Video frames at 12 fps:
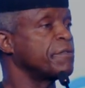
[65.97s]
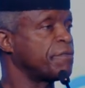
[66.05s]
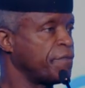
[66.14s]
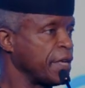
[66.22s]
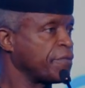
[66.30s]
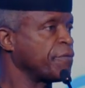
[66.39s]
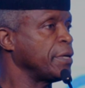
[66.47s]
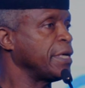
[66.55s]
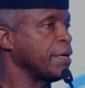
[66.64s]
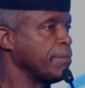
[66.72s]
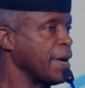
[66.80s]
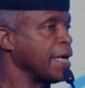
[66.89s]
faithfully
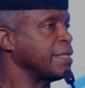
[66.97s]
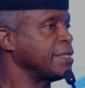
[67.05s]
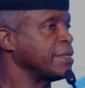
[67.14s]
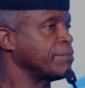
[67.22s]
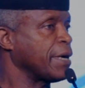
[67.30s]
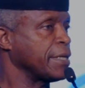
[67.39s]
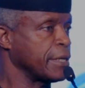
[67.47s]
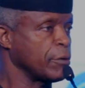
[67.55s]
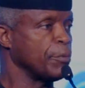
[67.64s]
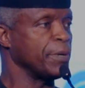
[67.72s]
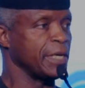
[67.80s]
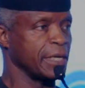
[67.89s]
abiding by the
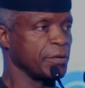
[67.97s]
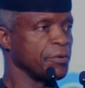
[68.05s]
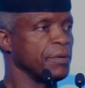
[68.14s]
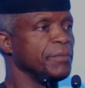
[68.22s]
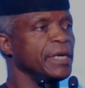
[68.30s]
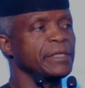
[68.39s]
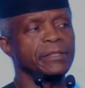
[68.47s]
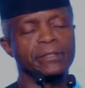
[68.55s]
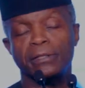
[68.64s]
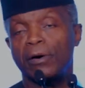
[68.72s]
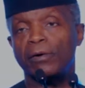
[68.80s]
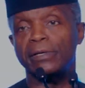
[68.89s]
global
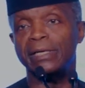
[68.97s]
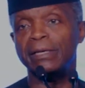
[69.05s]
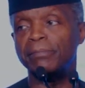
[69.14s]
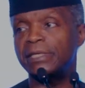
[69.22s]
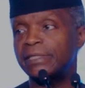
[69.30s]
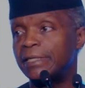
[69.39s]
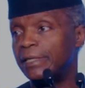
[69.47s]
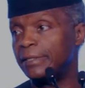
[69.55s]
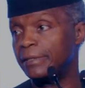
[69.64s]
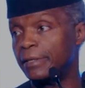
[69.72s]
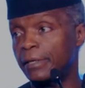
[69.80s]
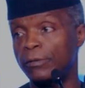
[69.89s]
agreements on
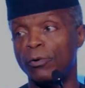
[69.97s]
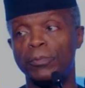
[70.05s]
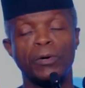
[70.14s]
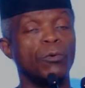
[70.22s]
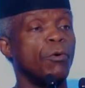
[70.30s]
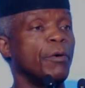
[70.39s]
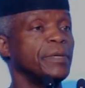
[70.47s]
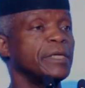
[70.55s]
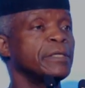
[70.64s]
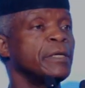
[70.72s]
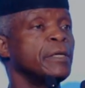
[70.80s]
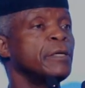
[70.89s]
limiting global warming